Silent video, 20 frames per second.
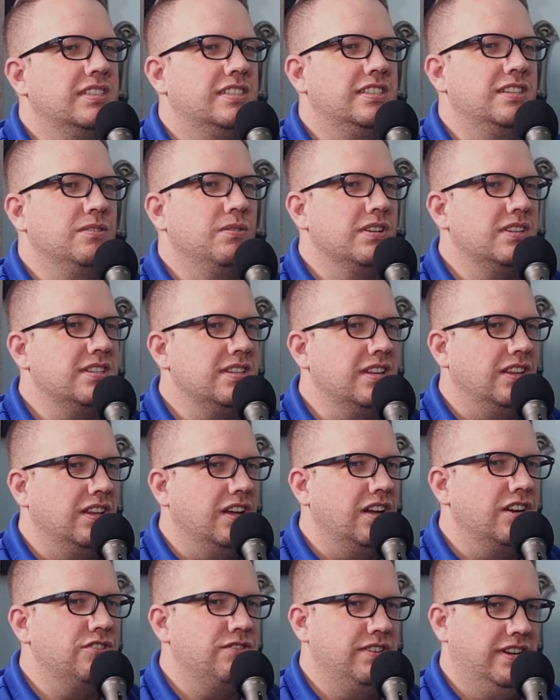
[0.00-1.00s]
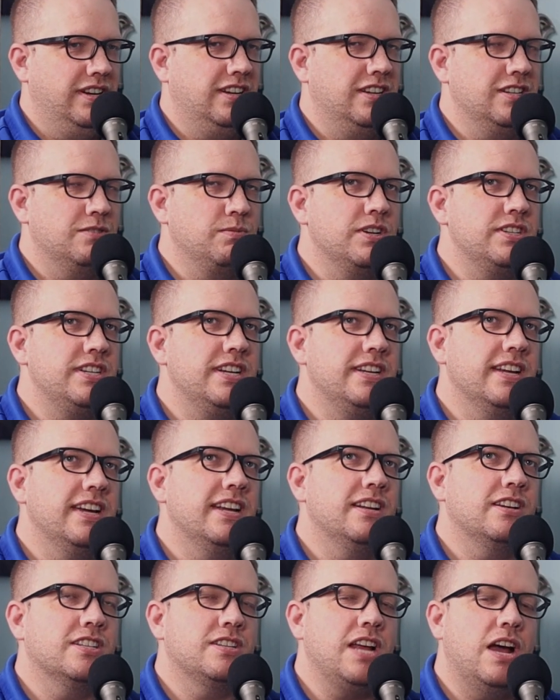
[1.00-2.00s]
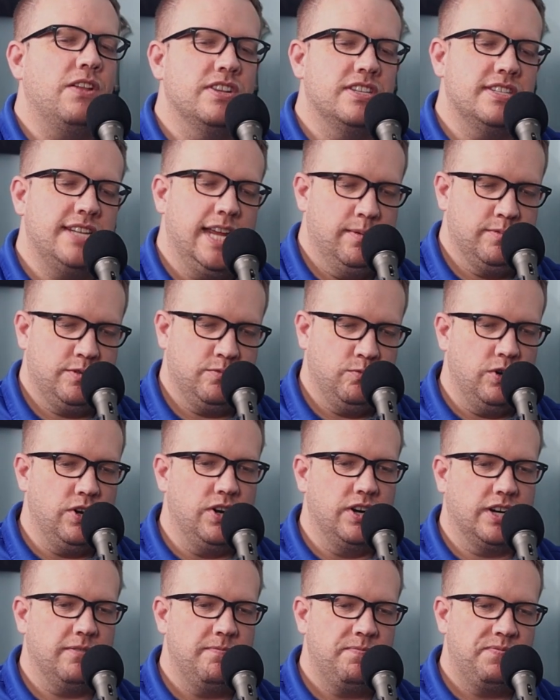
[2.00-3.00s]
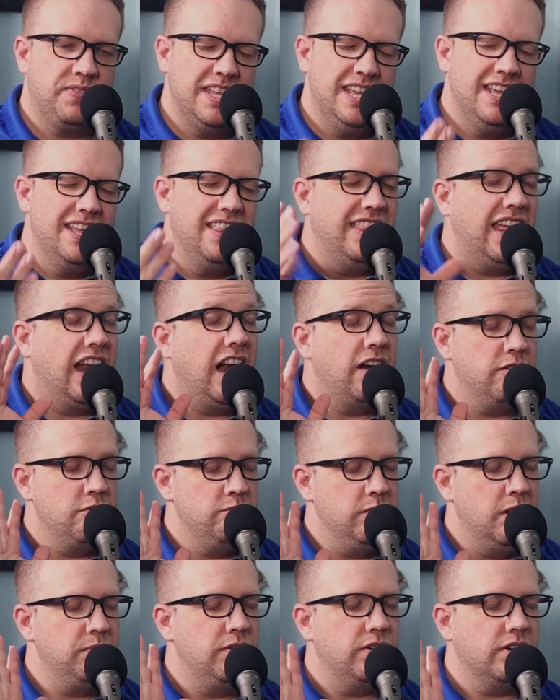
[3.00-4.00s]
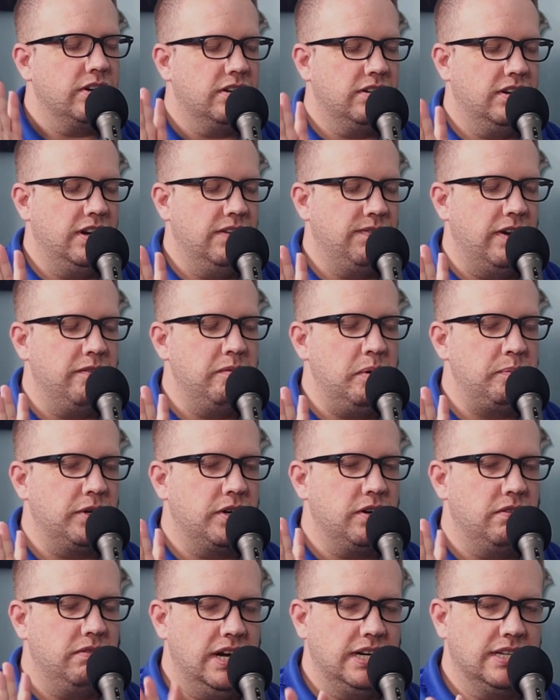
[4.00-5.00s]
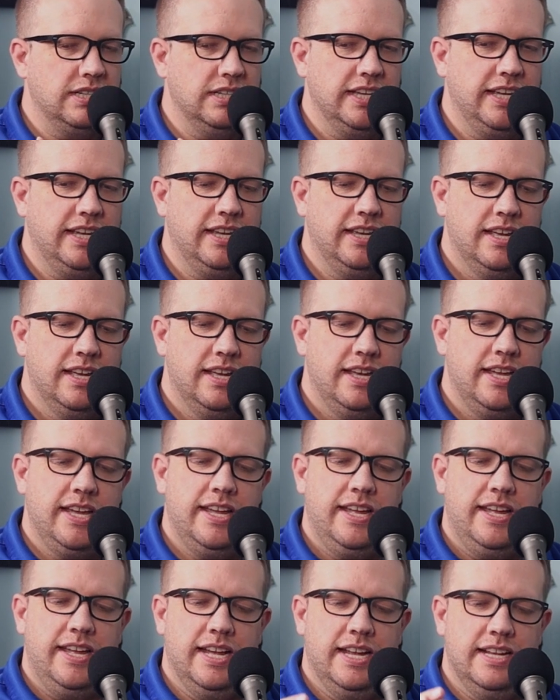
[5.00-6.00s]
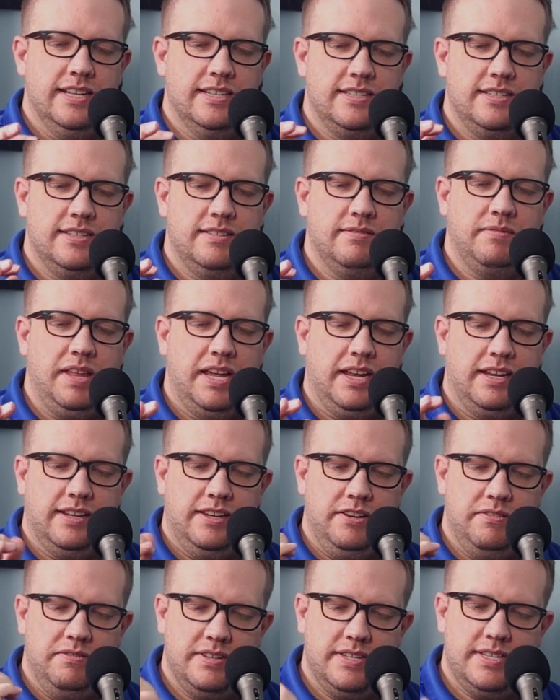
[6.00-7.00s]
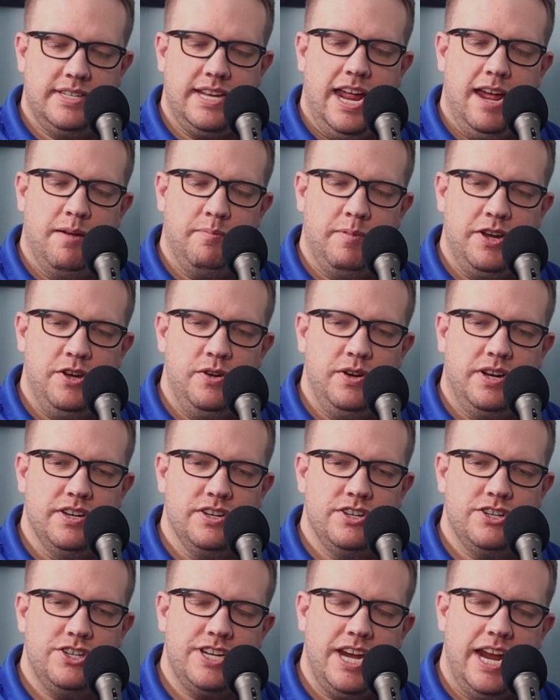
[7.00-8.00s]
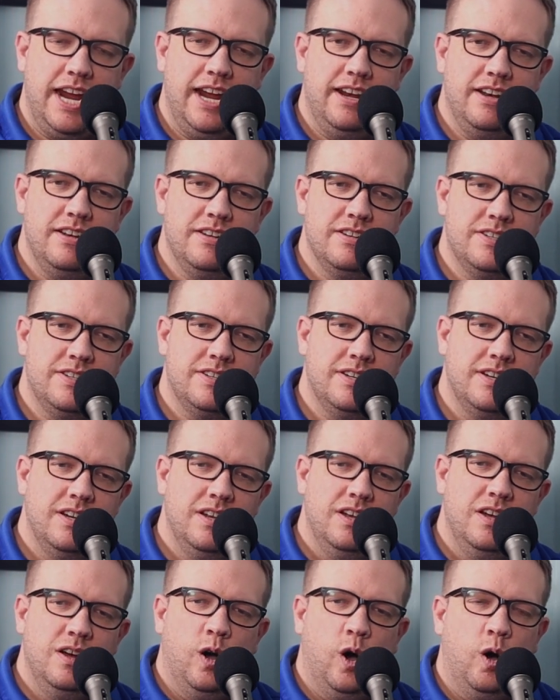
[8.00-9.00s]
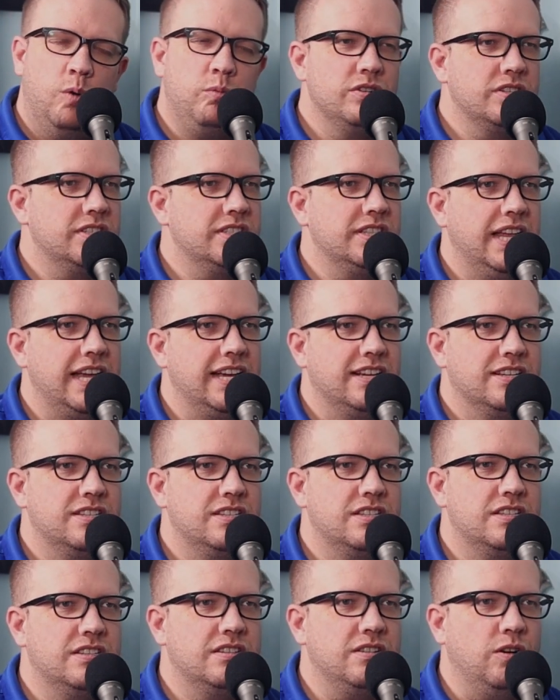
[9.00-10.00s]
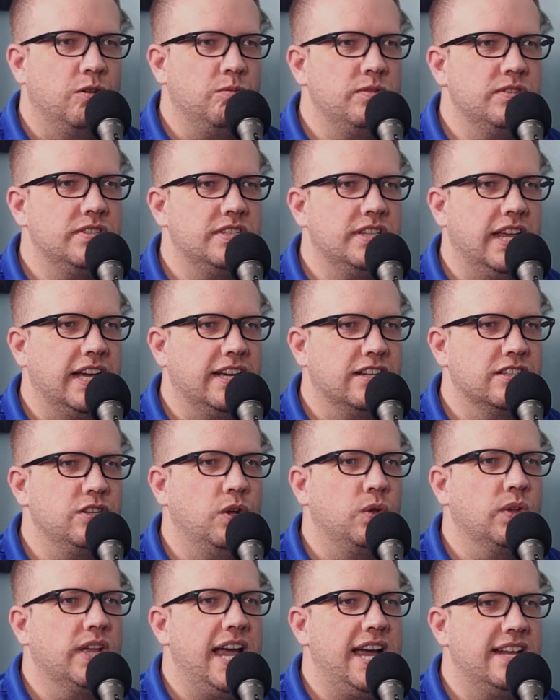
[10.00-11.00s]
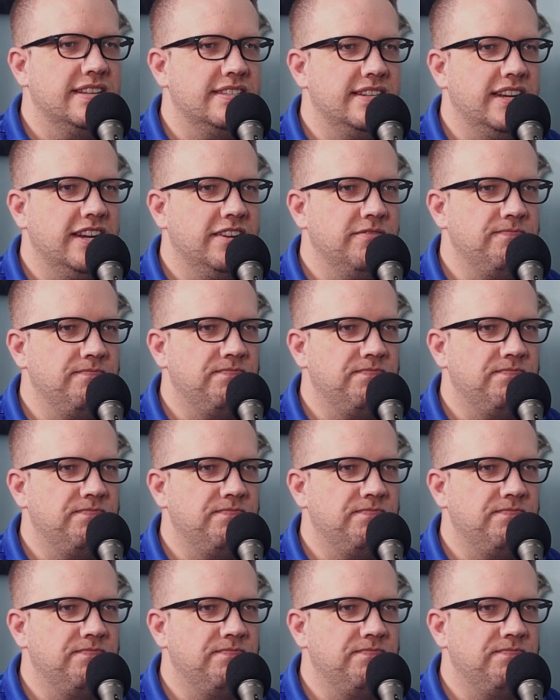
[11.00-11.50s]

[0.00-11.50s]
She wasn't Elantrian because what she did, because how the stamps work, that I remember, if I remember correctly, is you stamp and you can change almost like soul casting,